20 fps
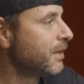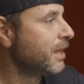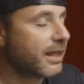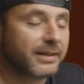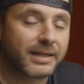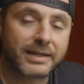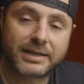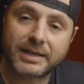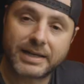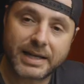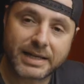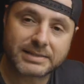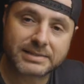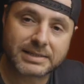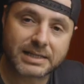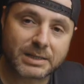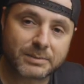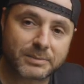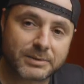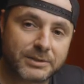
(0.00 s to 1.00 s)
And then the next
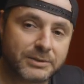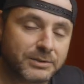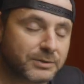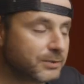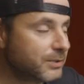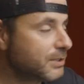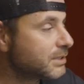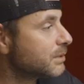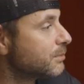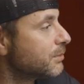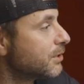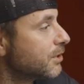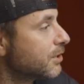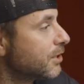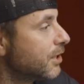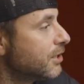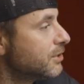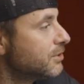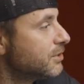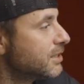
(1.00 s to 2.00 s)
thing I'm going to do is I'm going to
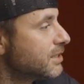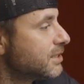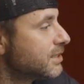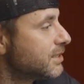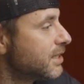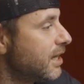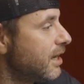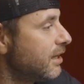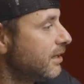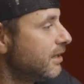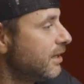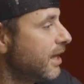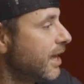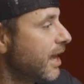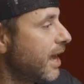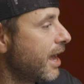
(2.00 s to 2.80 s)
go into the style.